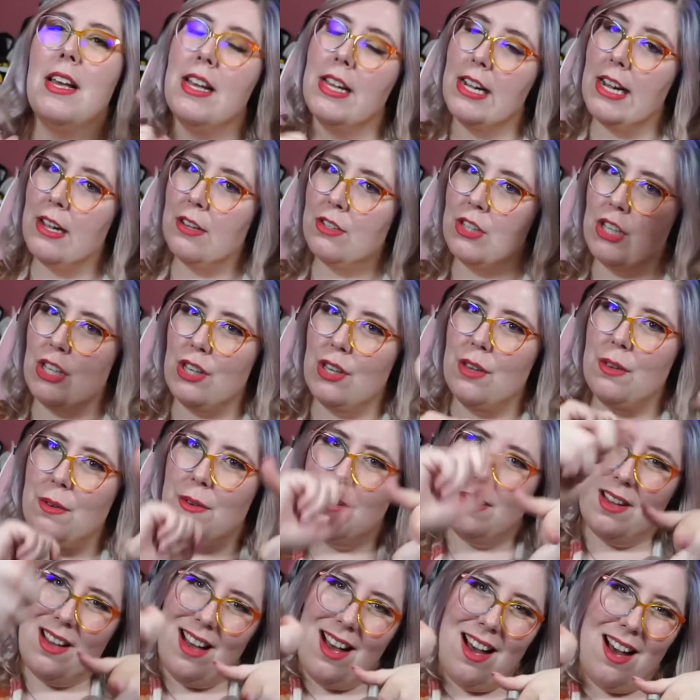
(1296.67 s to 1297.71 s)
And I'll see you
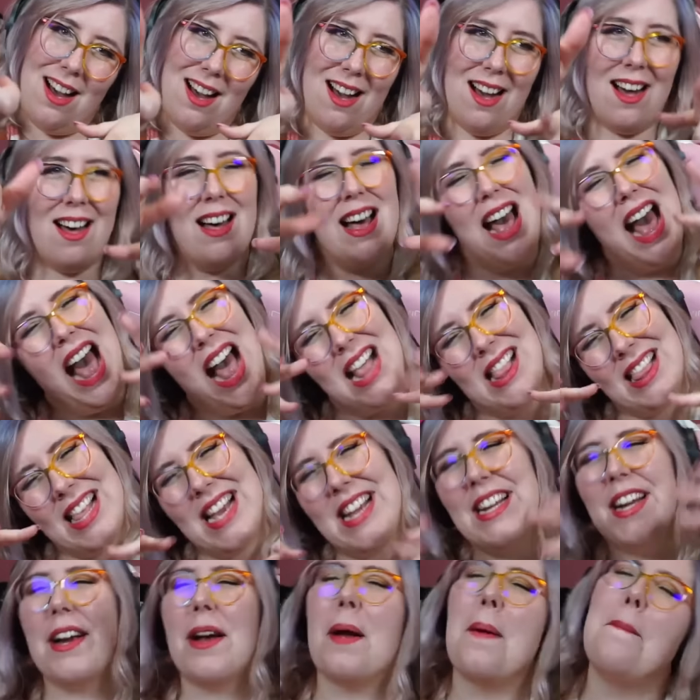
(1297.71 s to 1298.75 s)
all
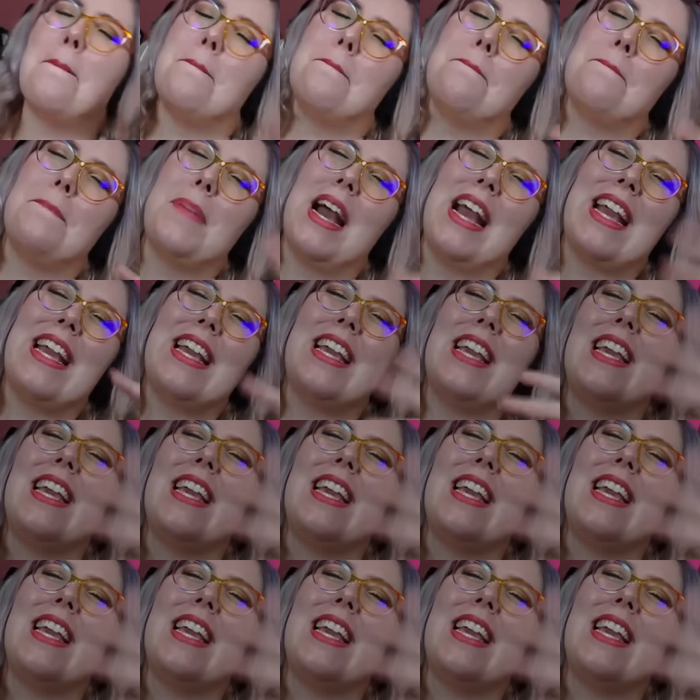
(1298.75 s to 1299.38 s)
later. Bye.